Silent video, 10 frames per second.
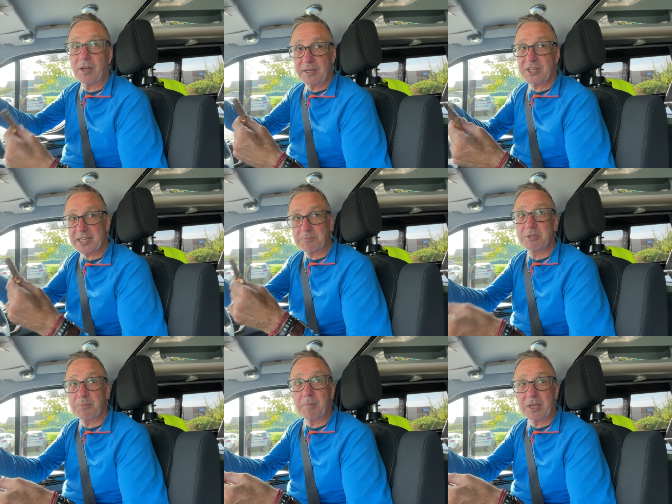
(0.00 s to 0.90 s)
She asked me
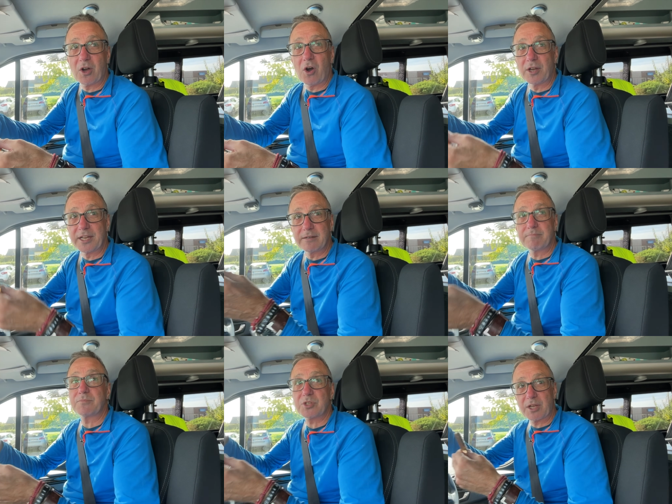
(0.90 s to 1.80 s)
to put my card
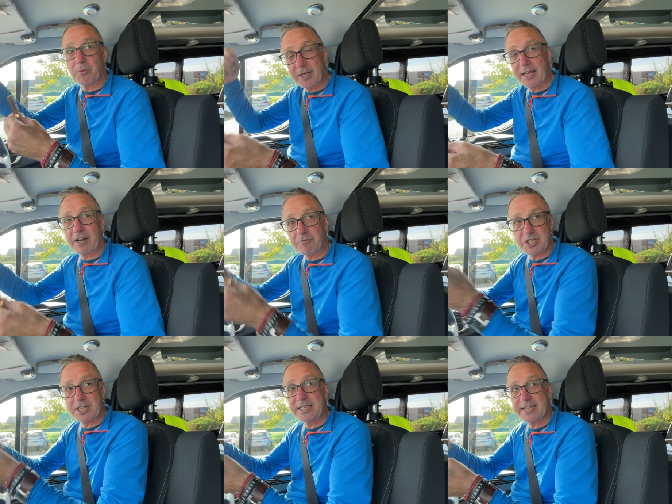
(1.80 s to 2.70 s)
in so we could get a
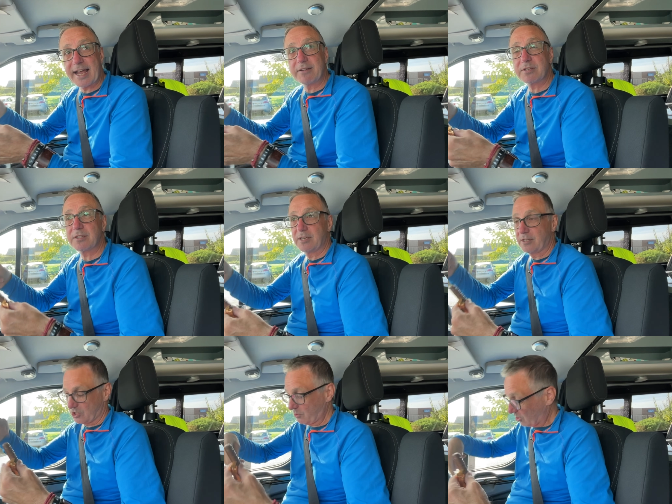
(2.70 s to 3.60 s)
receipt out.
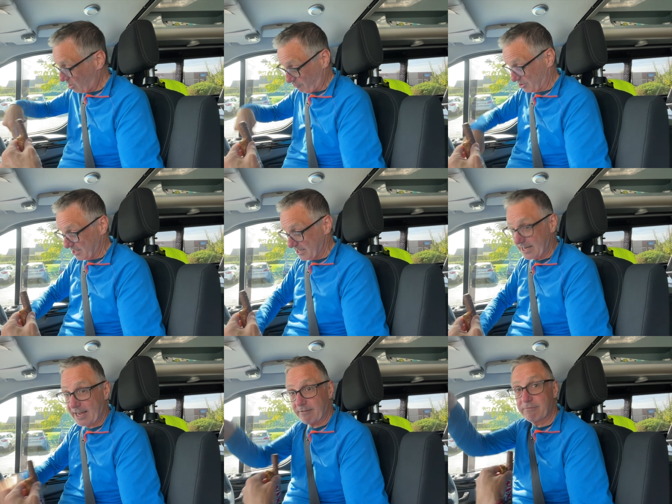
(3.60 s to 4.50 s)
So I got a receipt
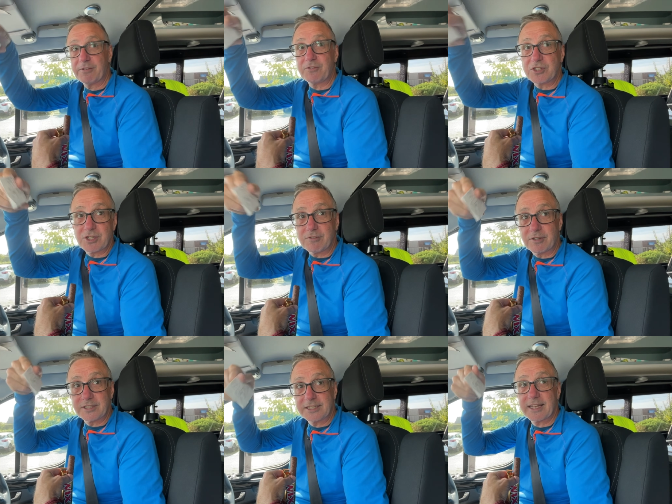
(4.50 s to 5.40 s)
now,
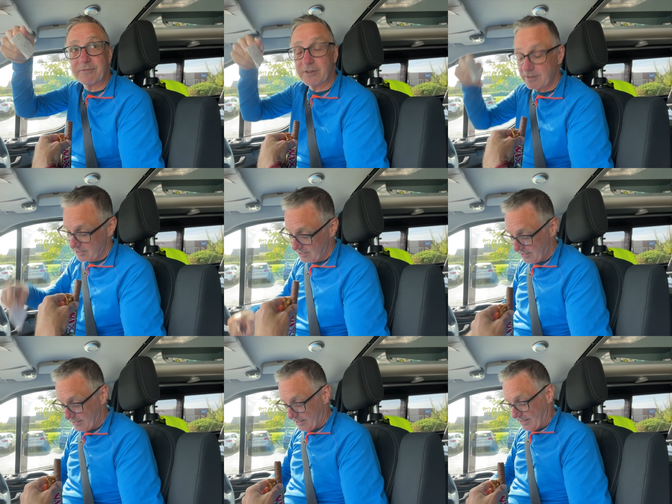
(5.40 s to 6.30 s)
$52.97.
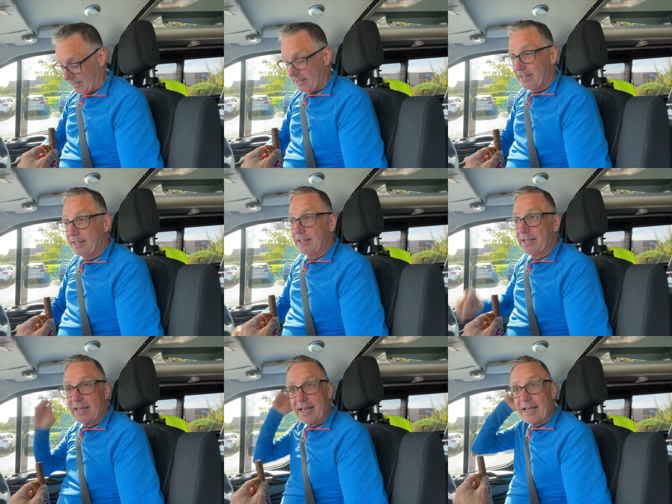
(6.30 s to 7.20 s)

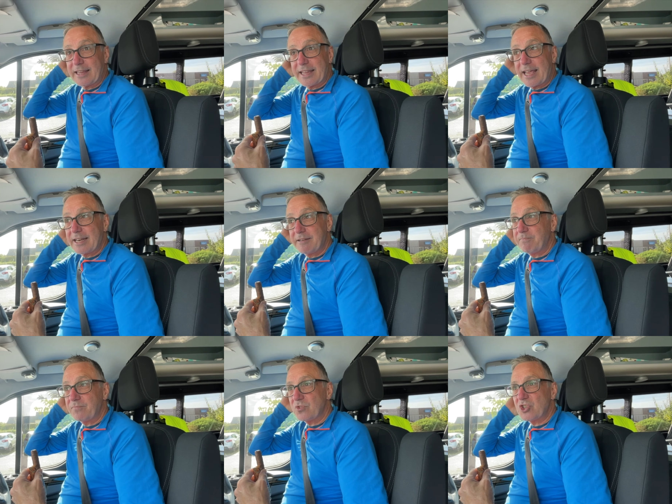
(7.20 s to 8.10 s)
And then
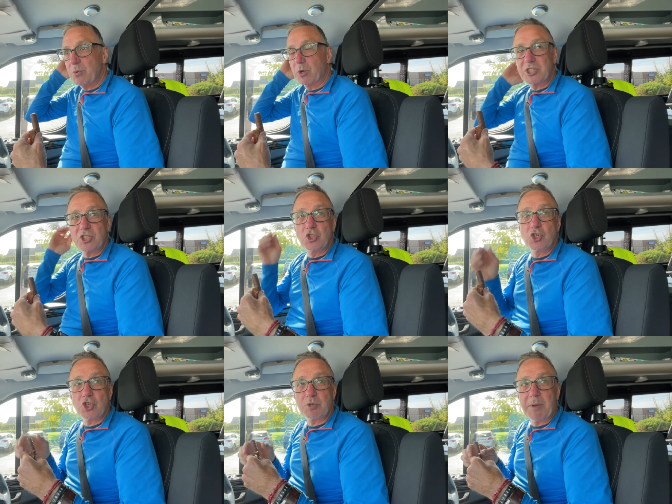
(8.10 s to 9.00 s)
she wanted to
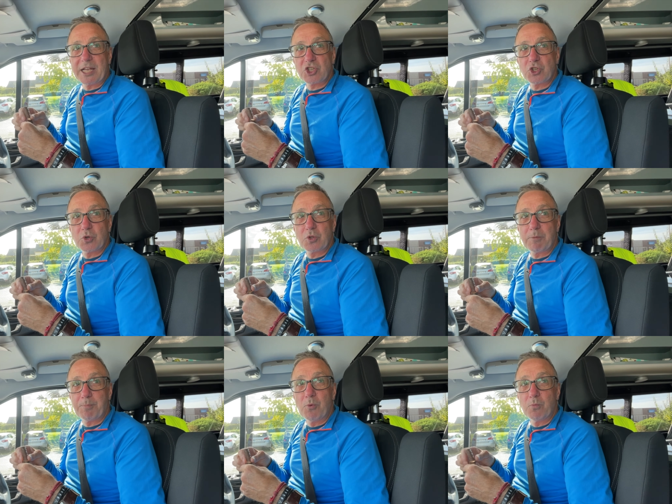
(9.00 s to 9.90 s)
just make sure the
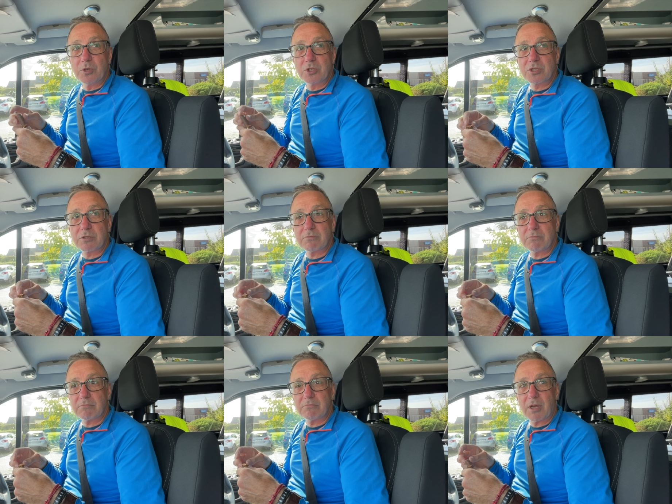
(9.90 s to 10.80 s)
pump was
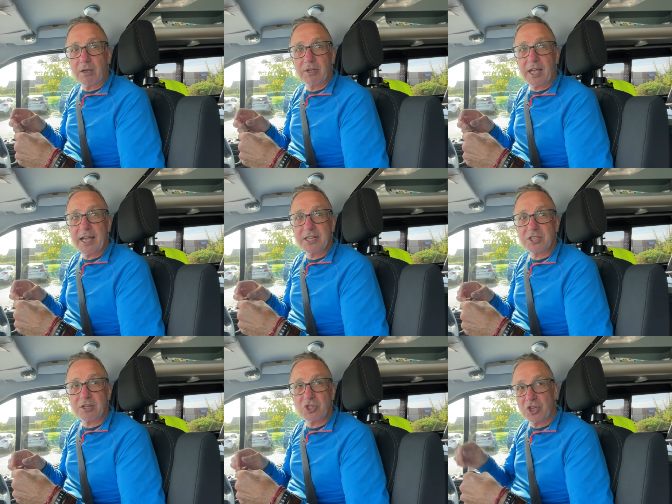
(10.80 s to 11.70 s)
okay,
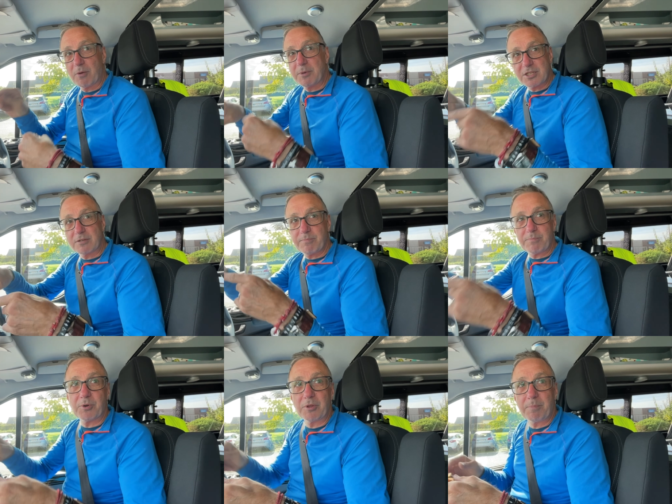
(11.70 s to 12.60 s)
so she got me to
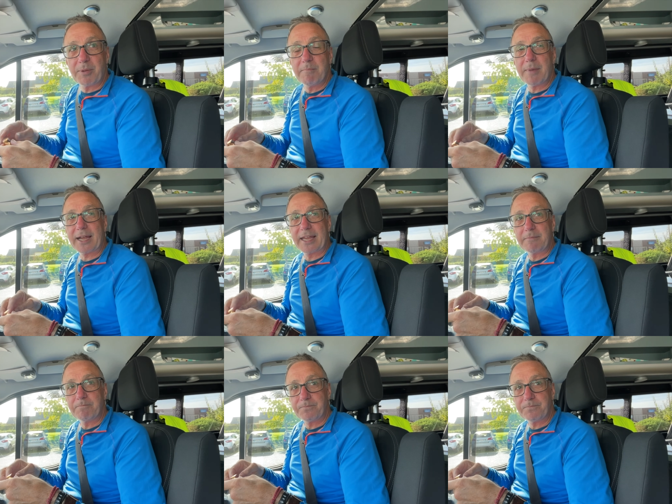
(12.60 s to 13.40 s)
put the pin back in,